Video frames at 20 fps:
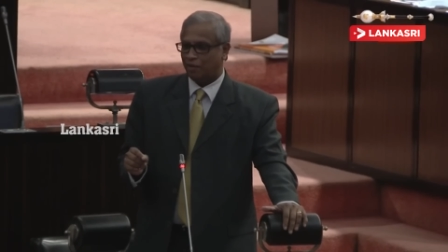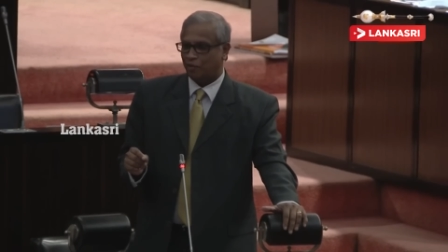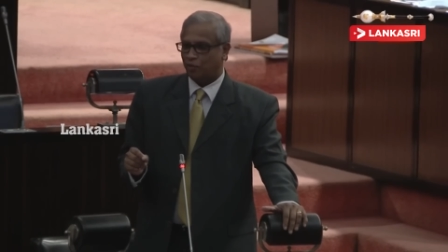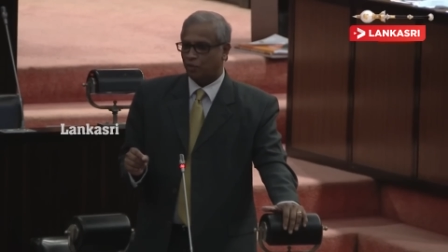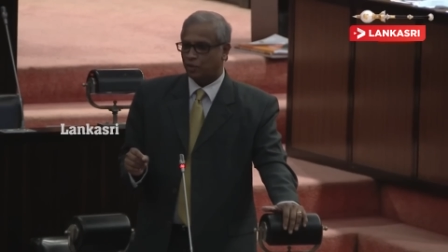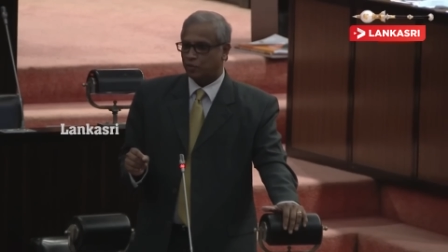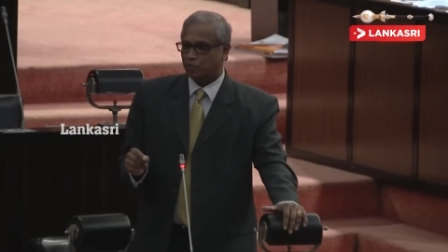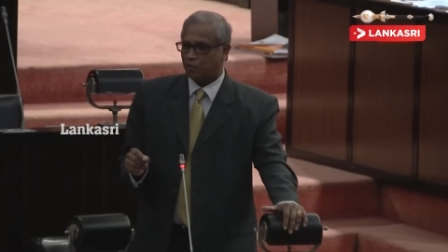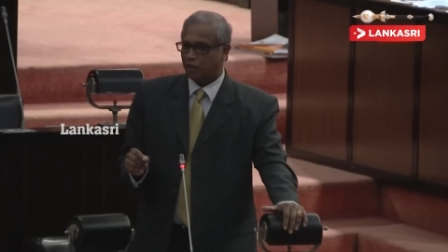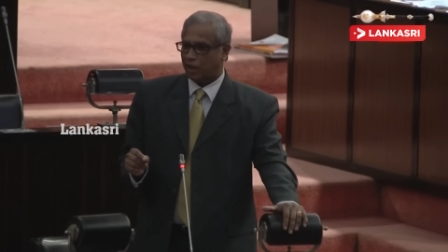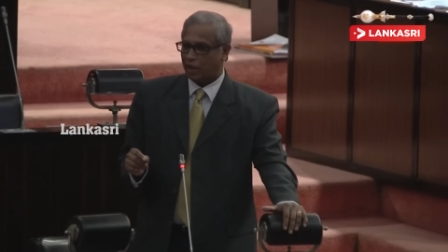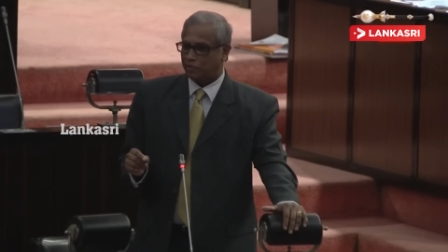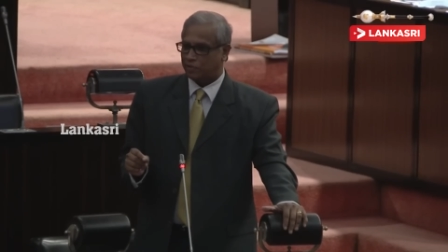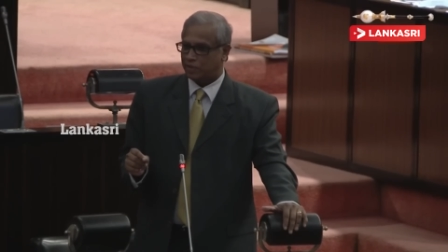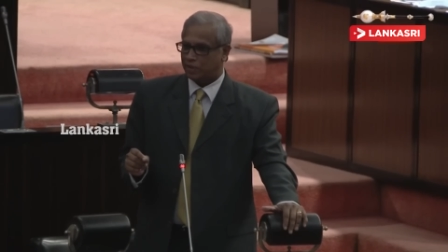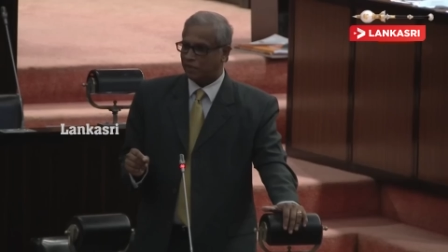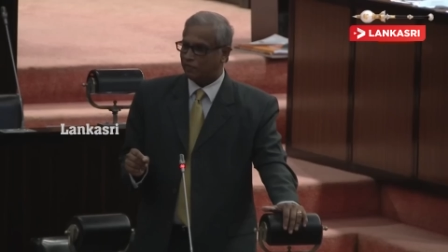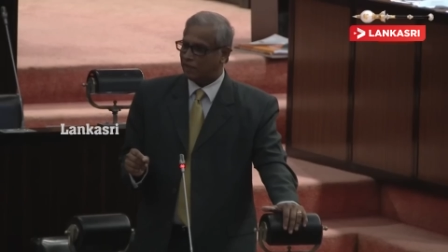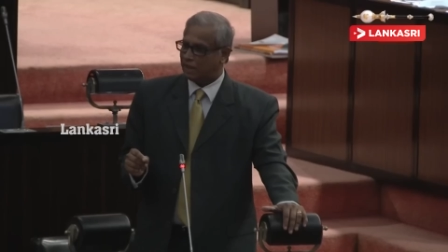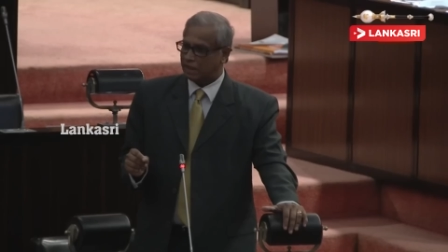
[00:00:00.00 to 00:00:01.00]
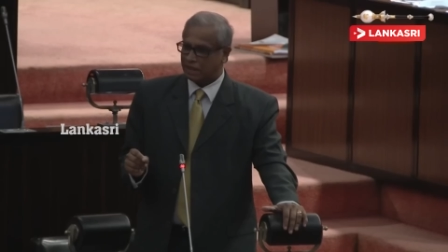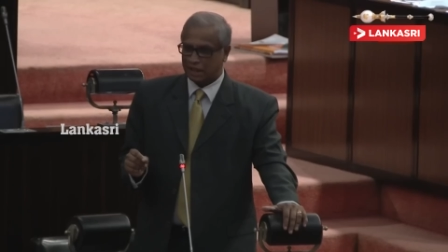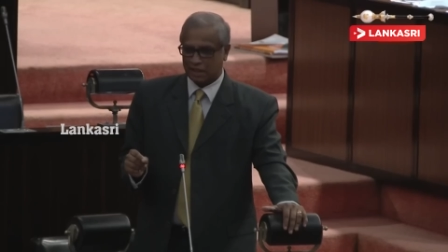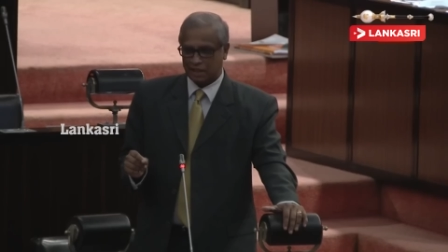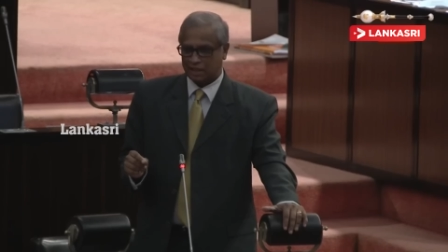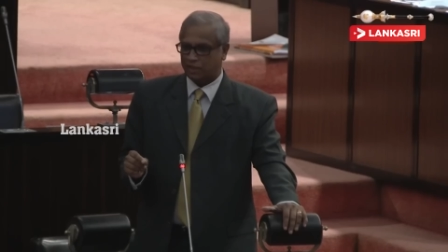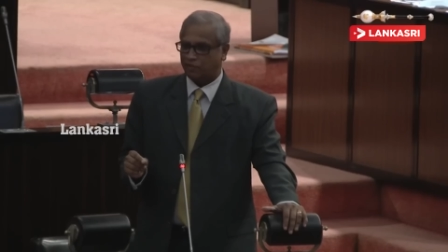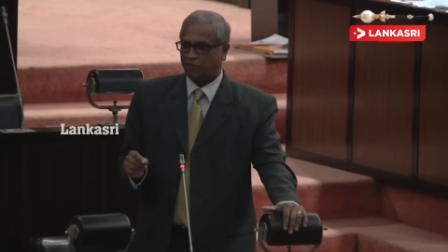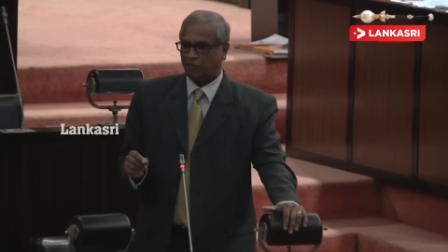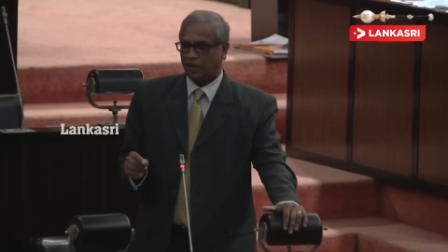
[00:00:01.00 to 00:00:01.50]
was perhaps even
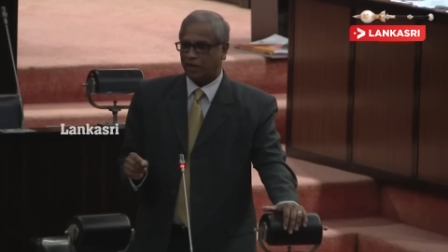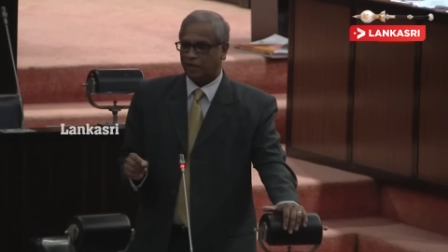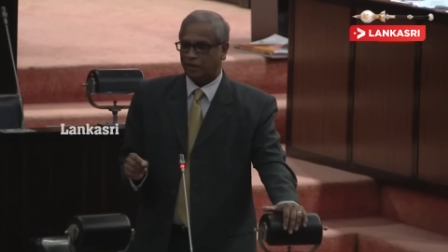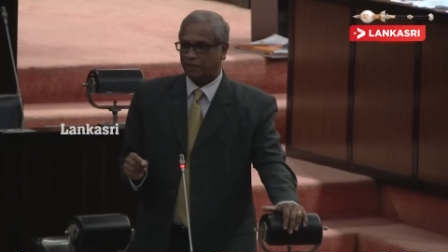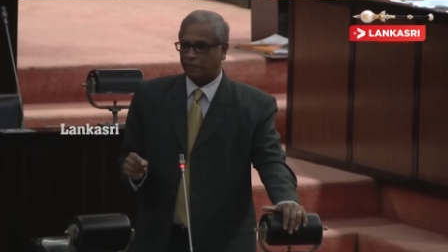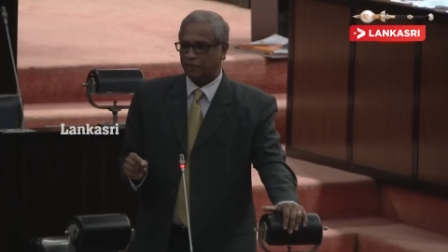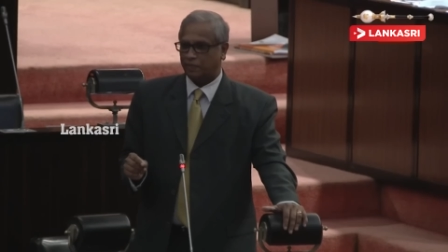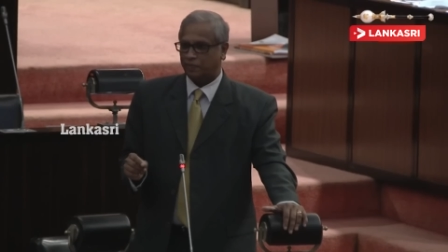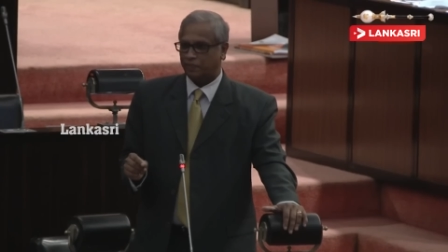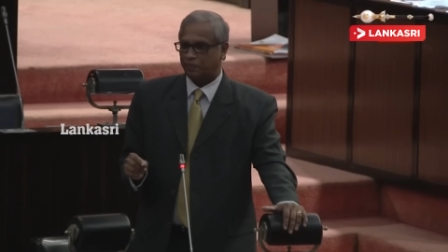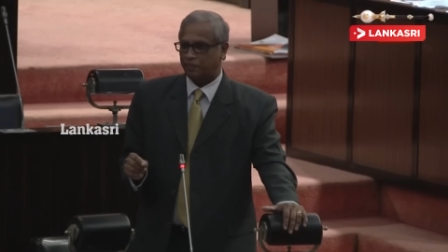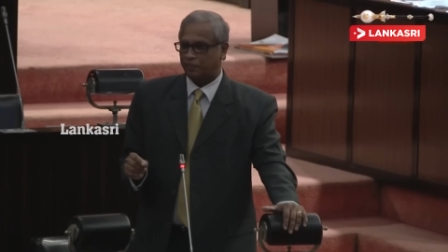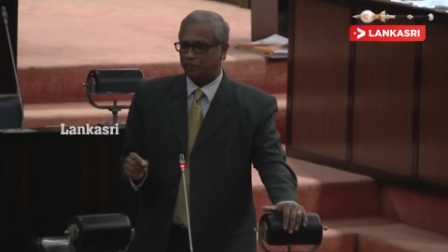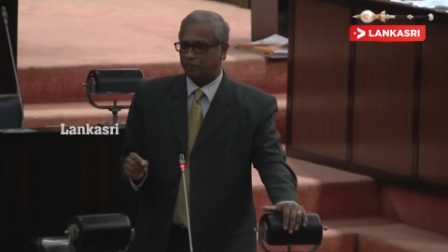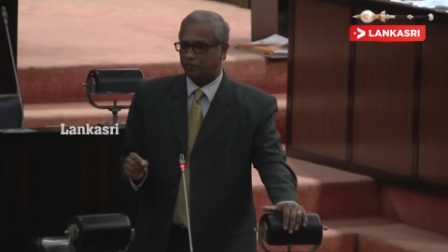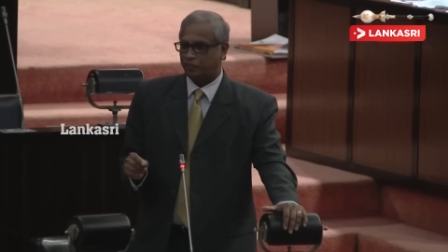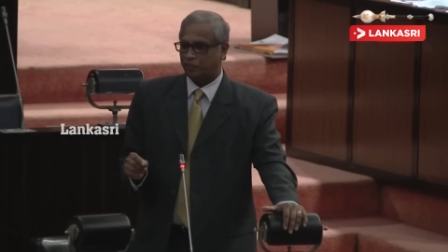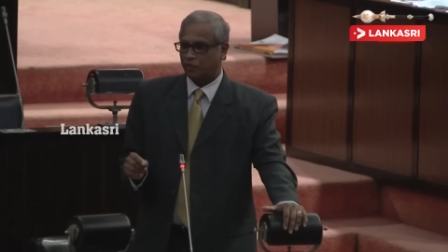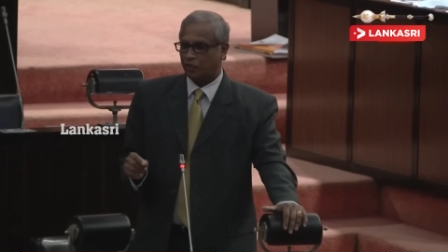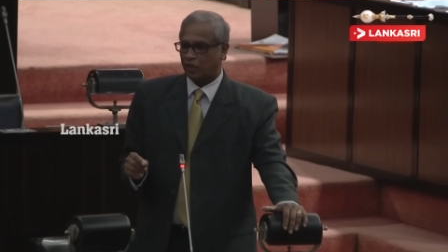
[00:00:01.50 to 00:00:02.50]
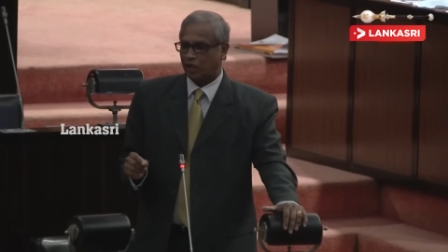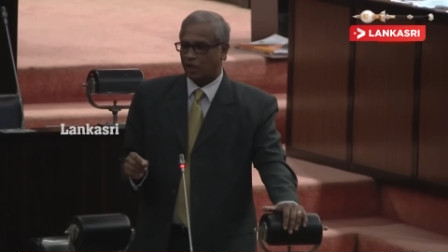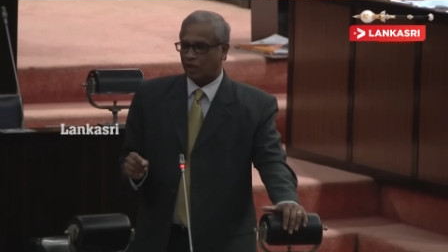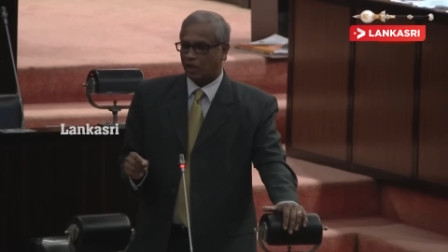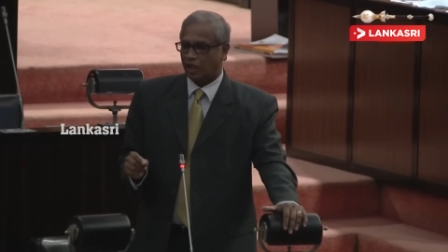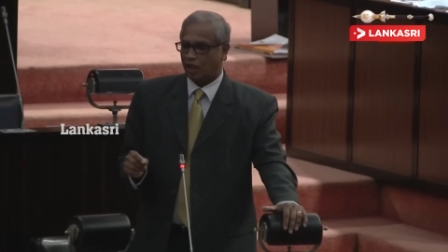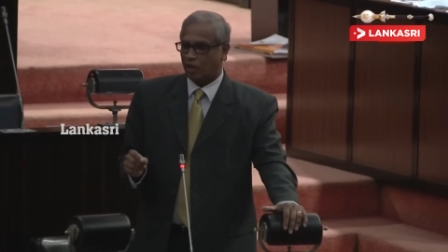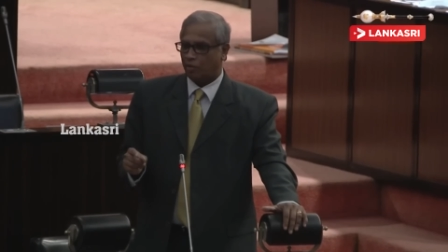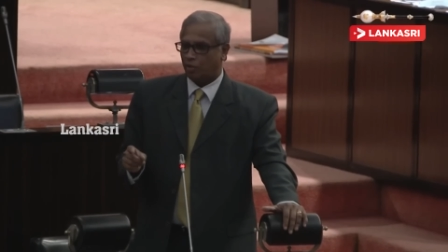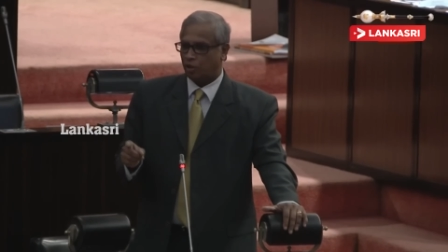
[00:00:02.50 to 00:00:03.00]
justified.
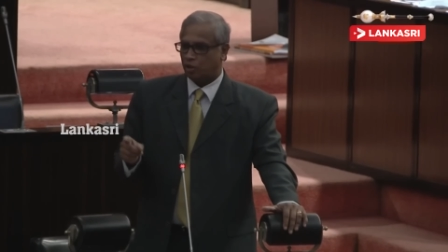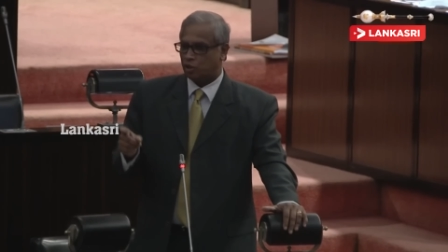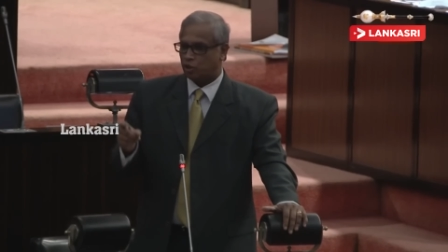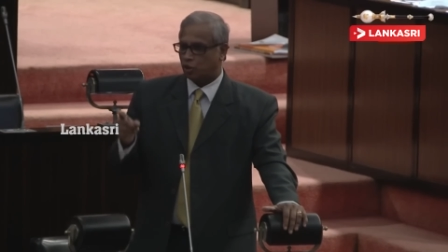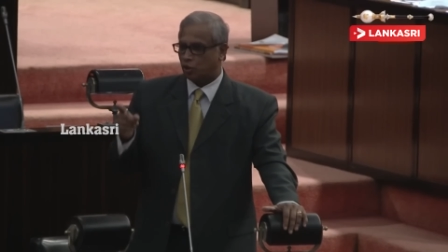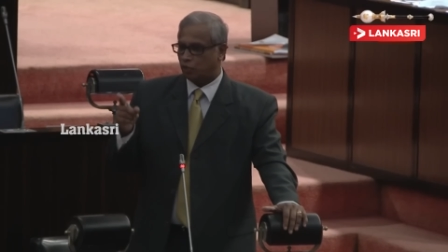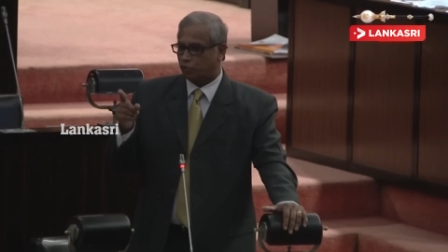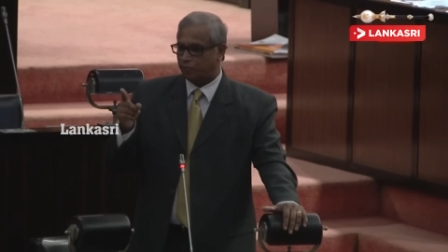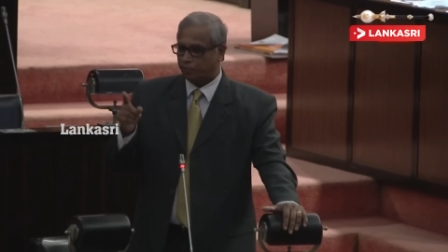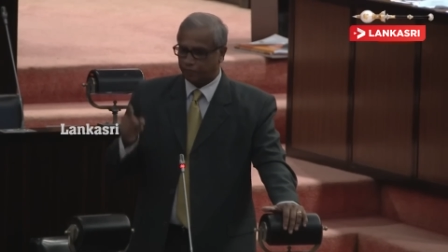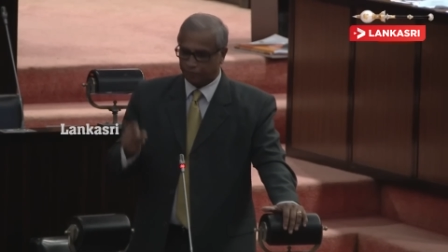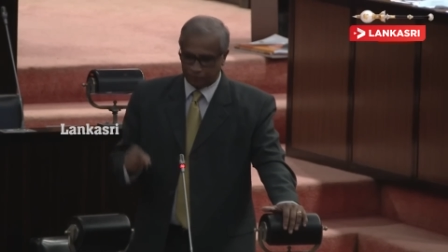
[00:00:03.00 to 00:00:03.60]
I'm also